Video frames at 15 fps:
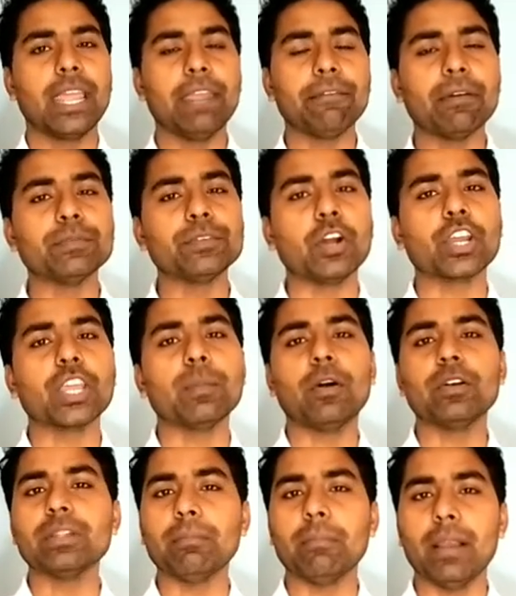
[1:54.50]
If I'm talking
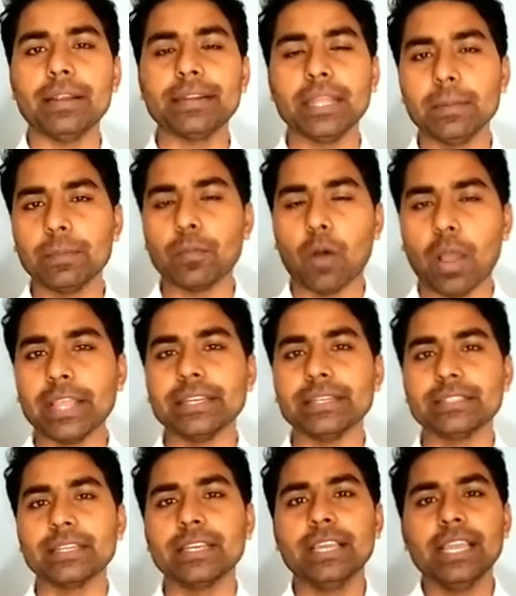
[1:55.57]
about the melting point,
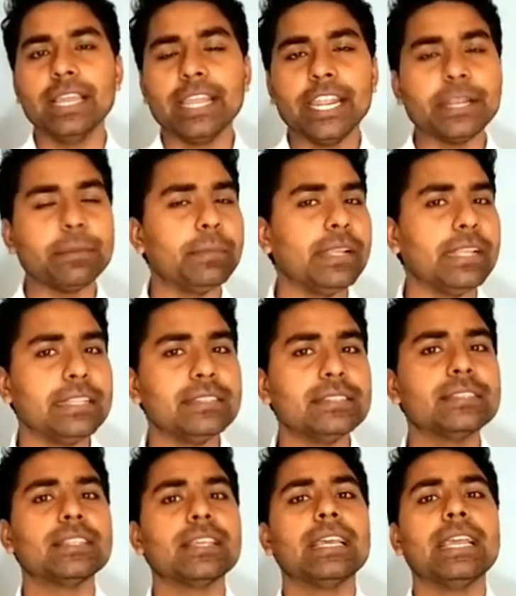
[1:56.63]
it
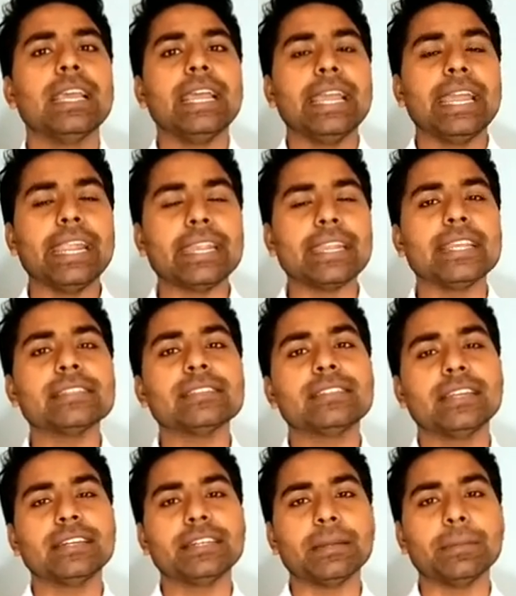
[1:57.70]
means it is
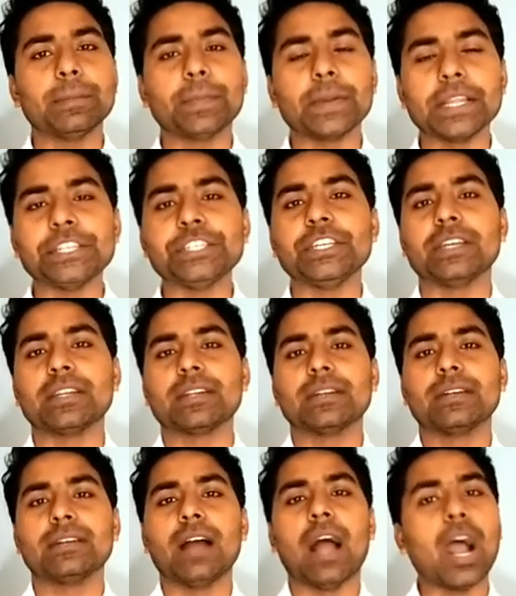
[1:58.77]
the temperature,
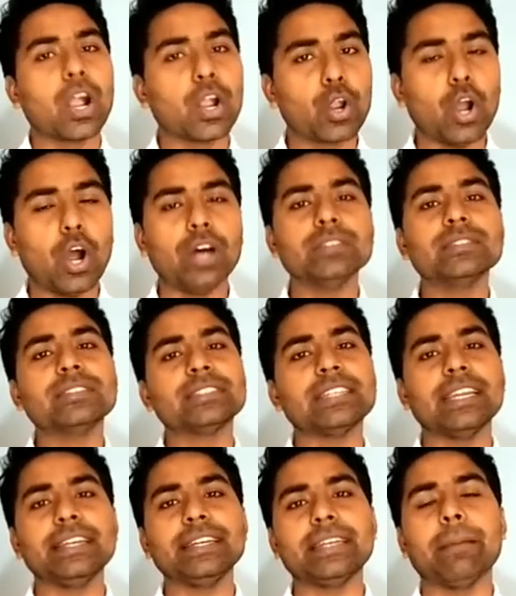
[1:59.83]
a
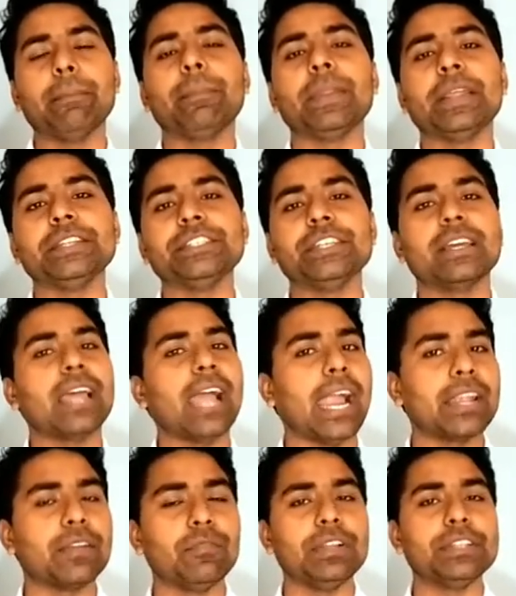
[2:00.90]
constant temperature
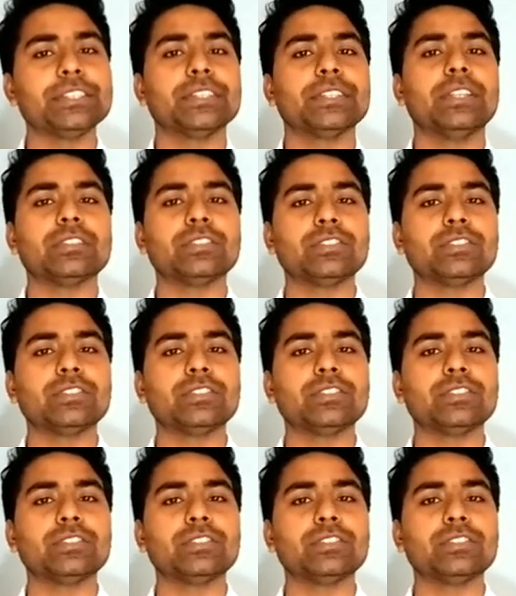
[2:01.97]
at which the